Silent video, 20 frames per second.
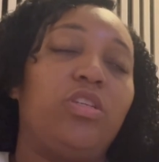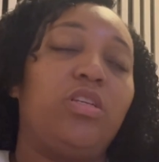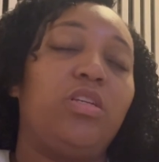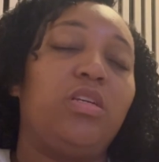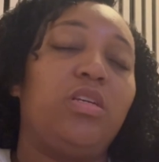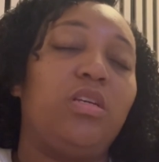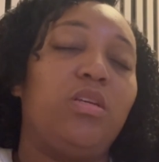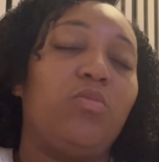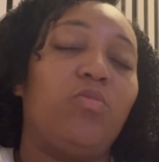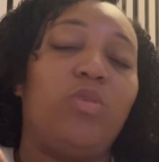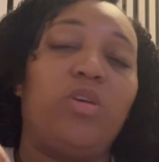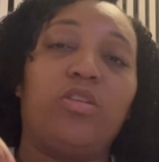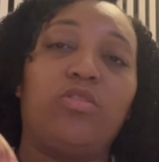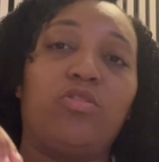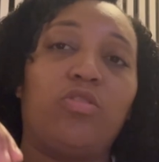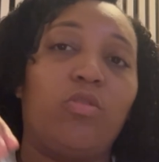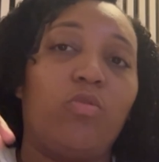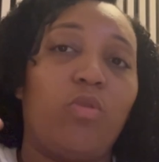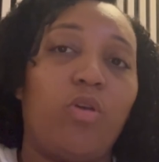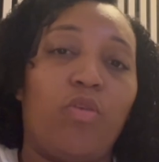We are
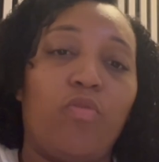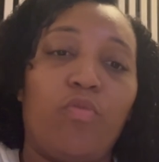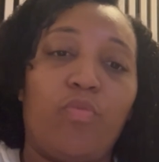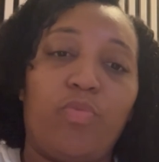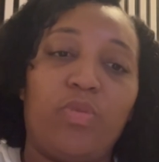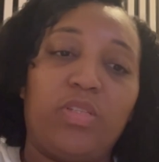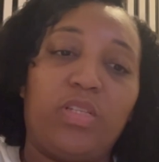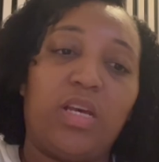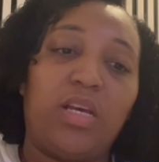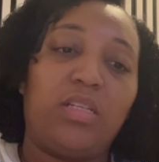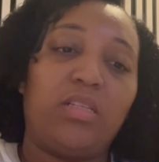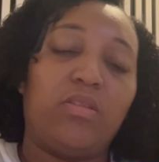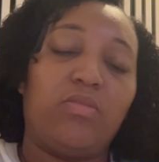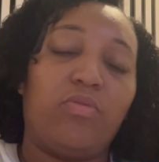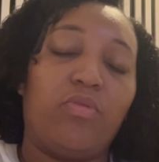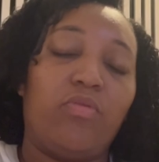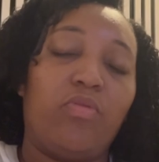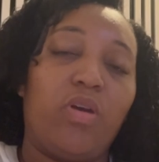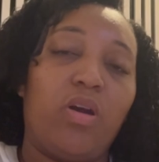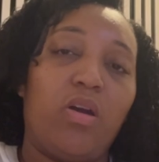so
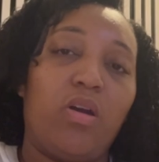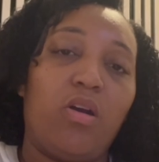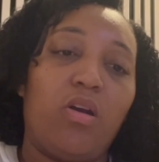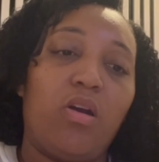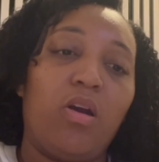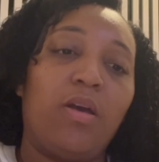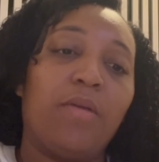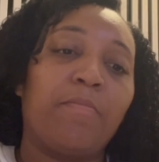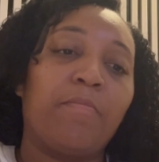overprotective of her,